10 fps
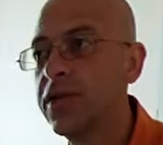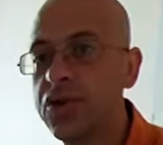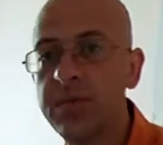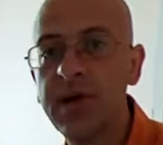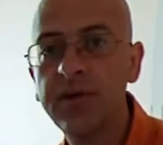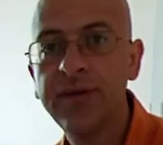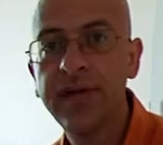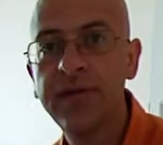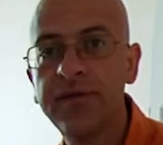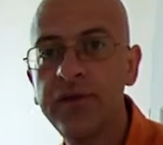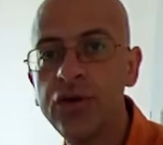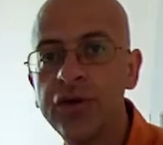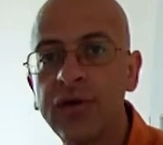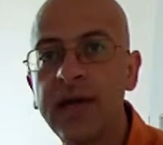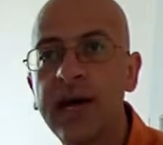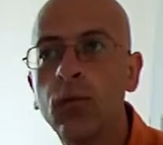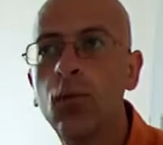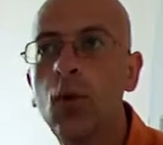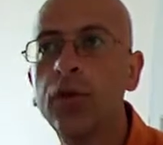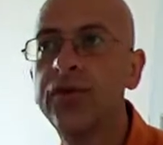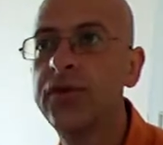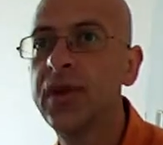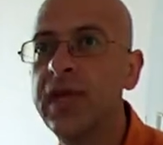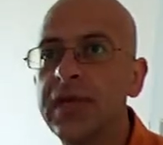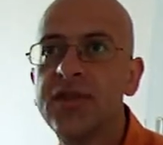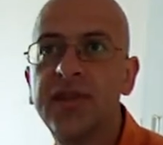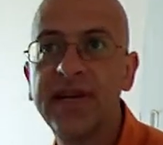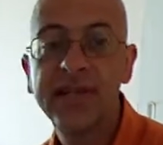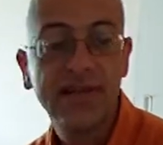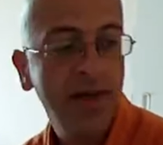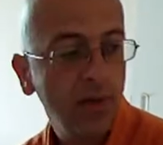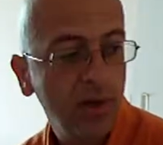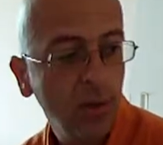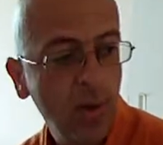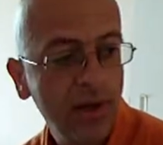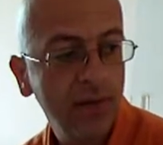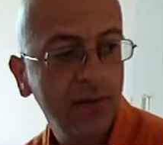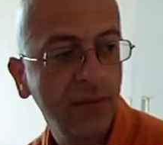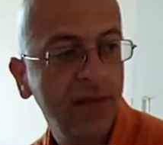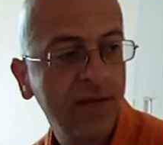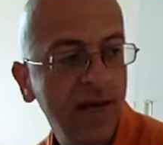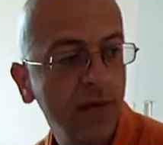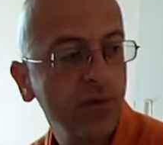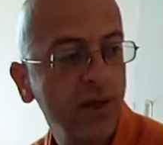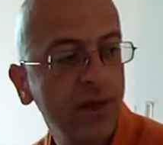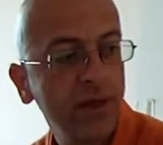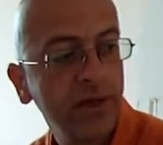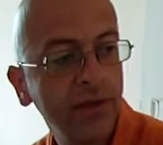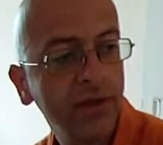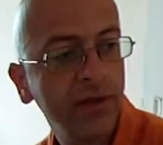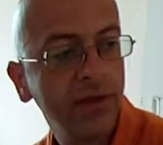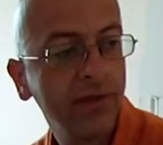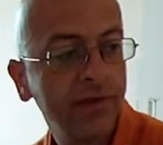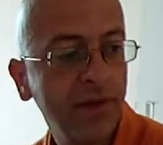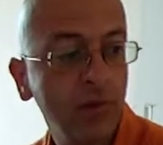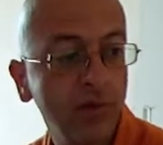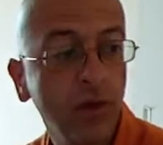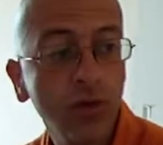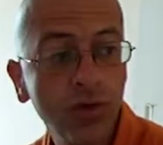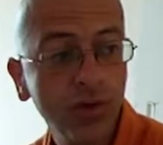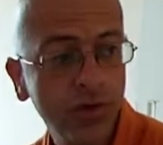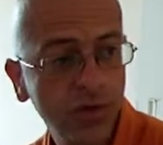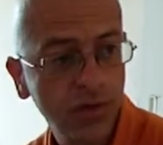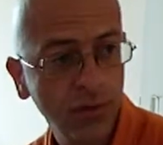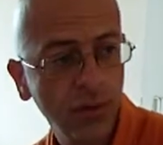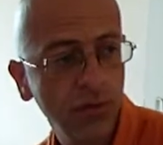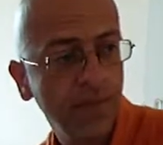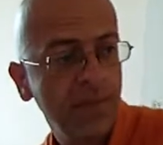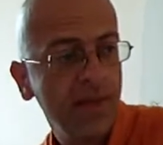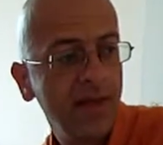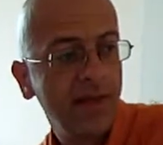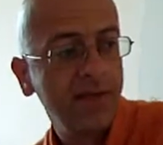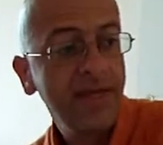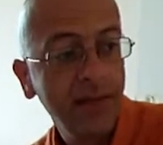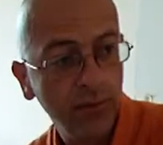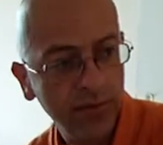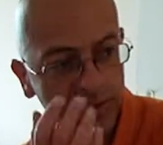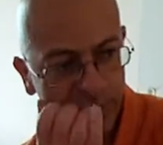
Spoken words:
the ship, how they envisioned it, what stresses they were aware of, and how they found solutions to dealing with these